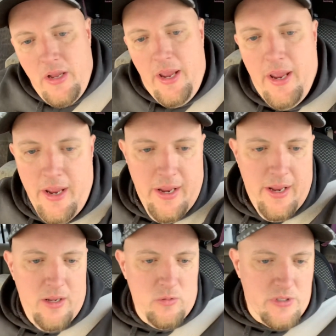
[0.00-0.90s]

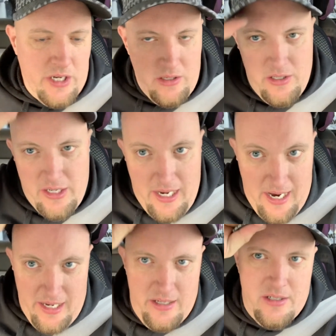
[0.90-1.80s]
and we'll take a look
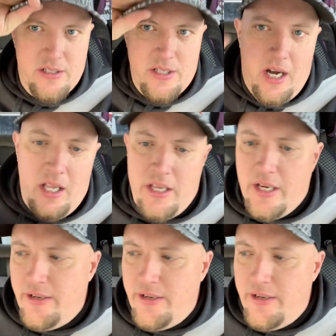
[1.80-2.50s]
at it and install it